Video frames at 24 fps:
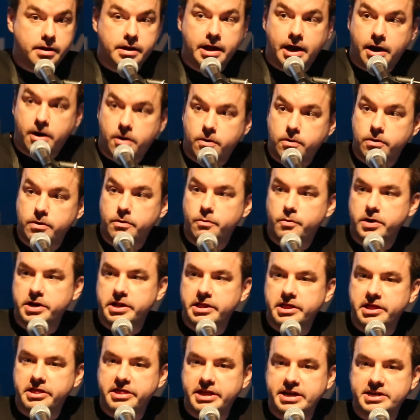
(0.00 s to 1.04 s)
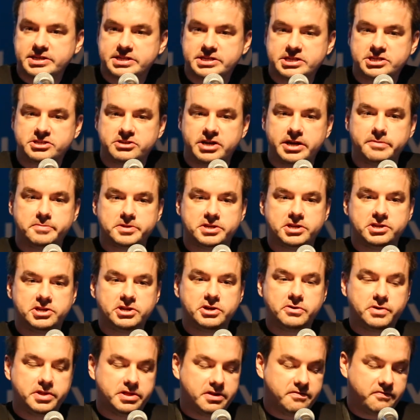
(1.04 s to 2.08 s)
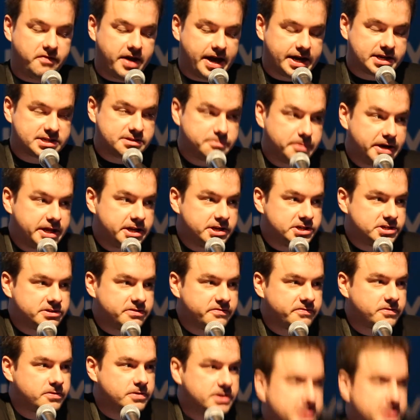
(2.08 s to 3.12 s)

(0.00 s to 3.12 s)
Now, one of the things that you're able to do in the Fax Manager, of